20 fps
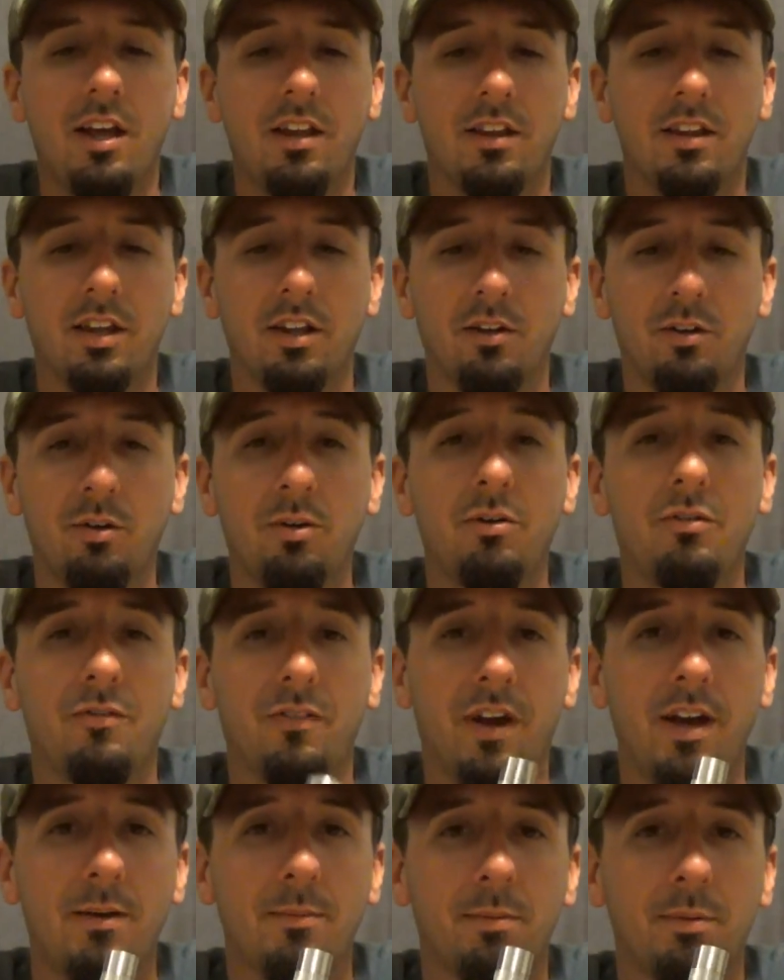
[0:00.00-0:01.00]
that do
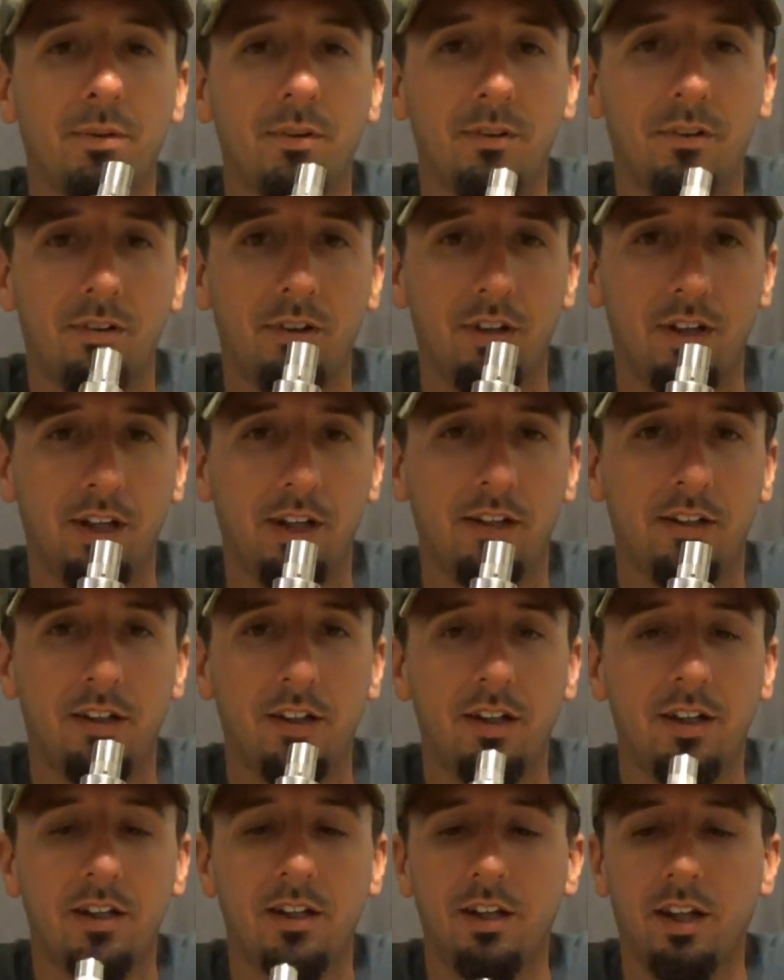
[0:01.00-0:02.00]
vape
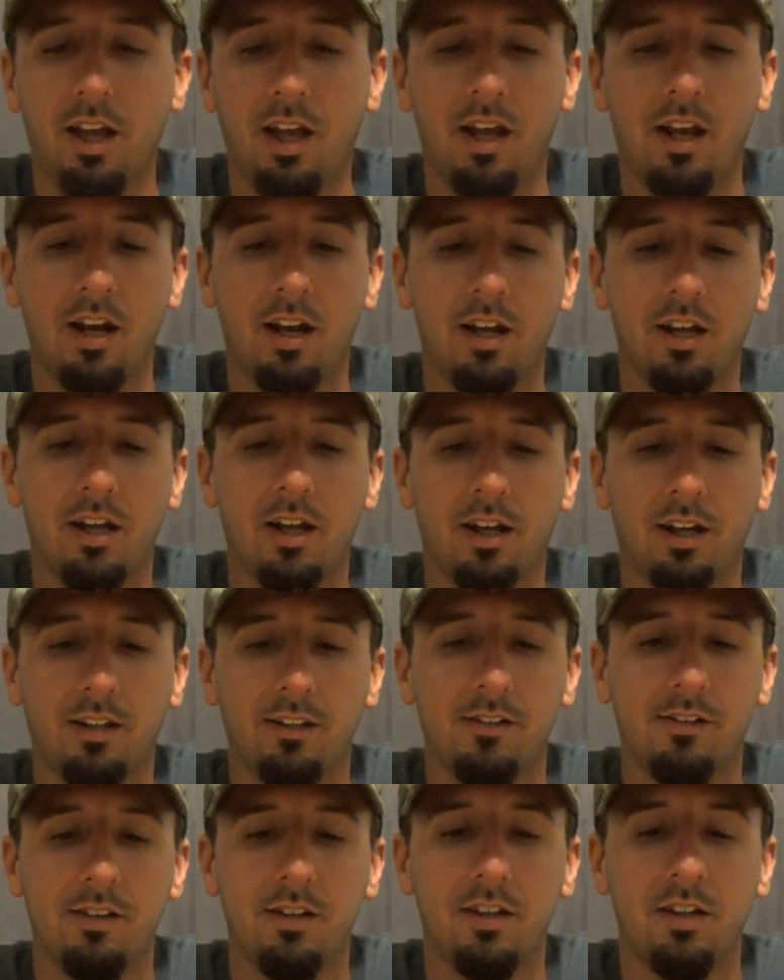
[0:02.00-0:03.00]
nicotine, and I could
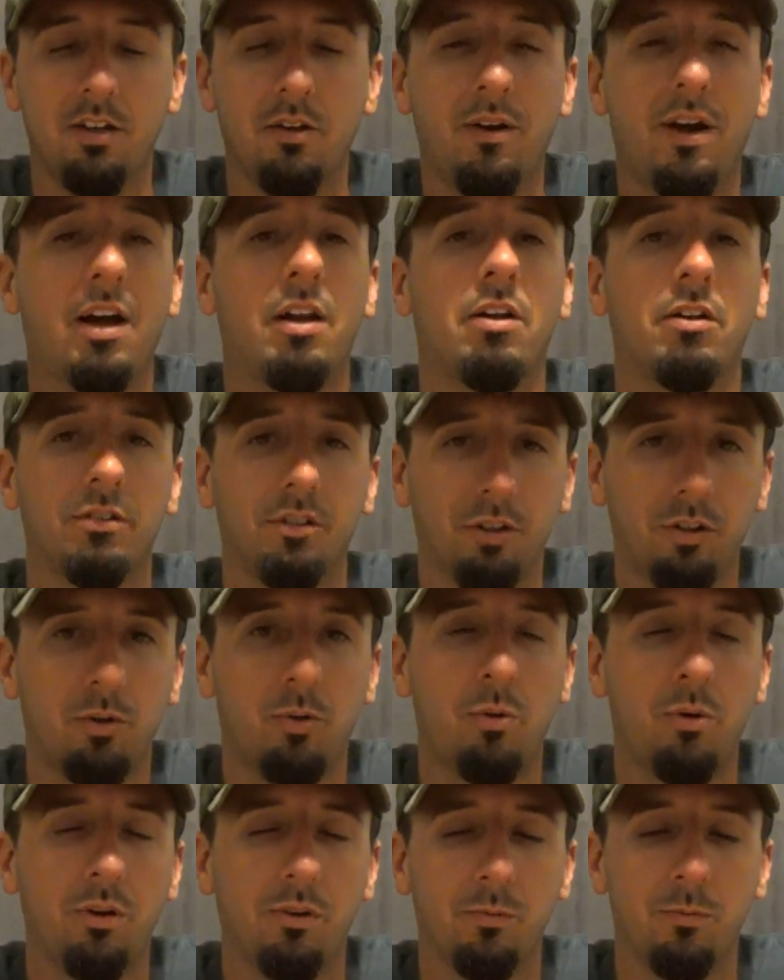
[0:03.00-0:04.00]
see, you know, how long their
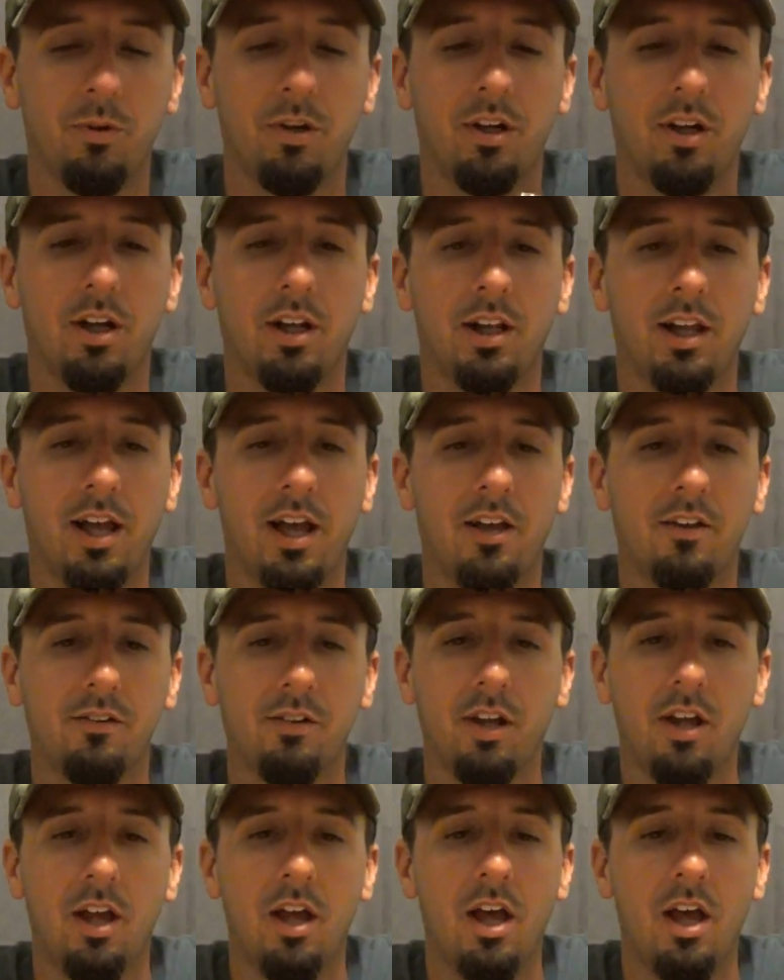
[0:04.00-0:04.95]
coils and whatnot last.